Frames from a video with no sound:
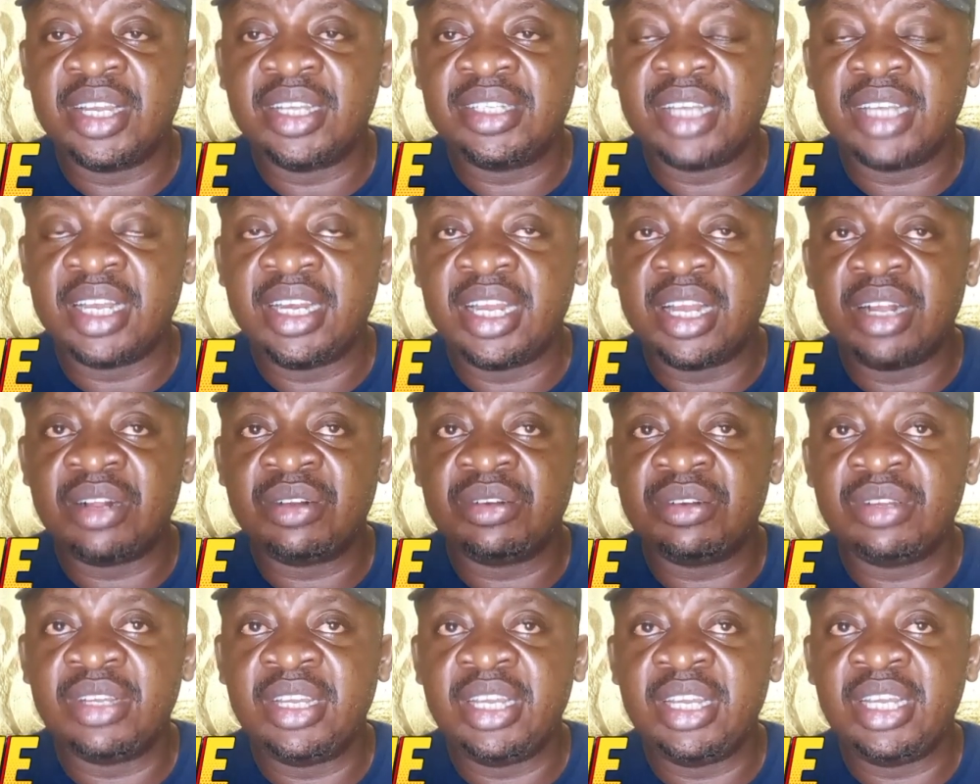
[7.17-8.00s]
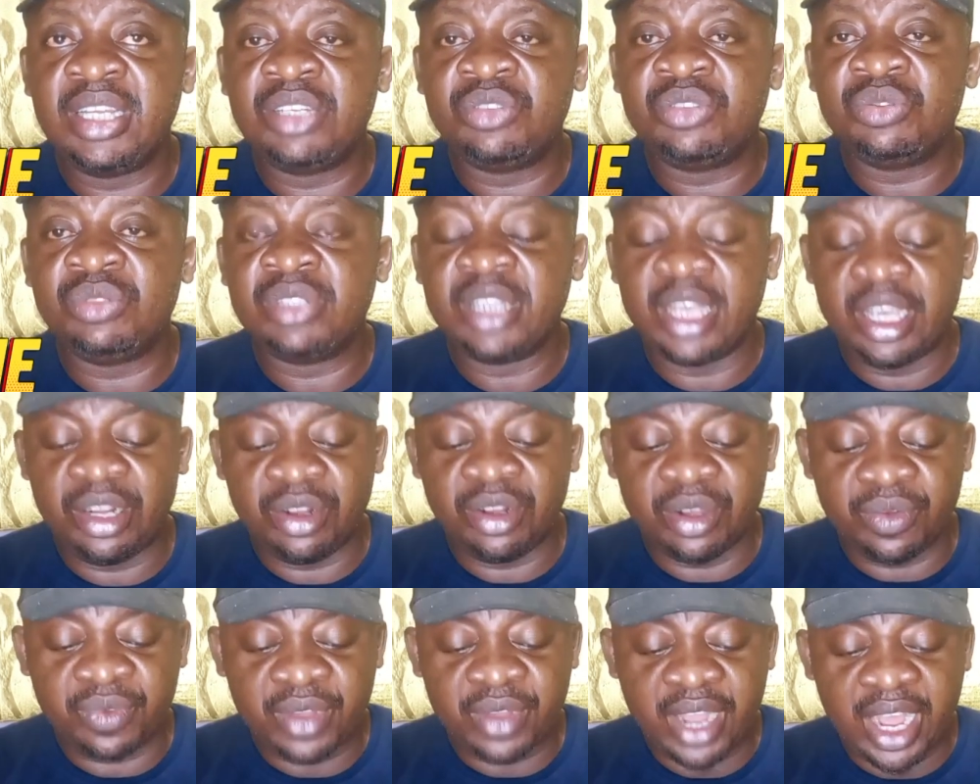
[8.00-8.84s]
channel, A to
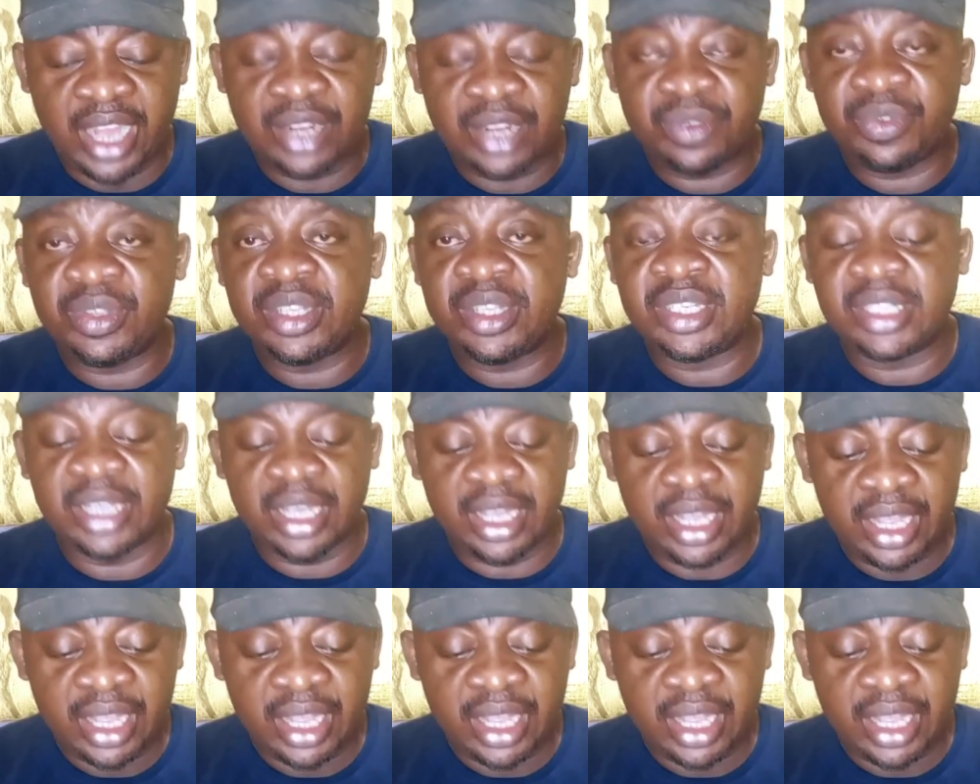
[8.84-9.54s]
Z of Catfish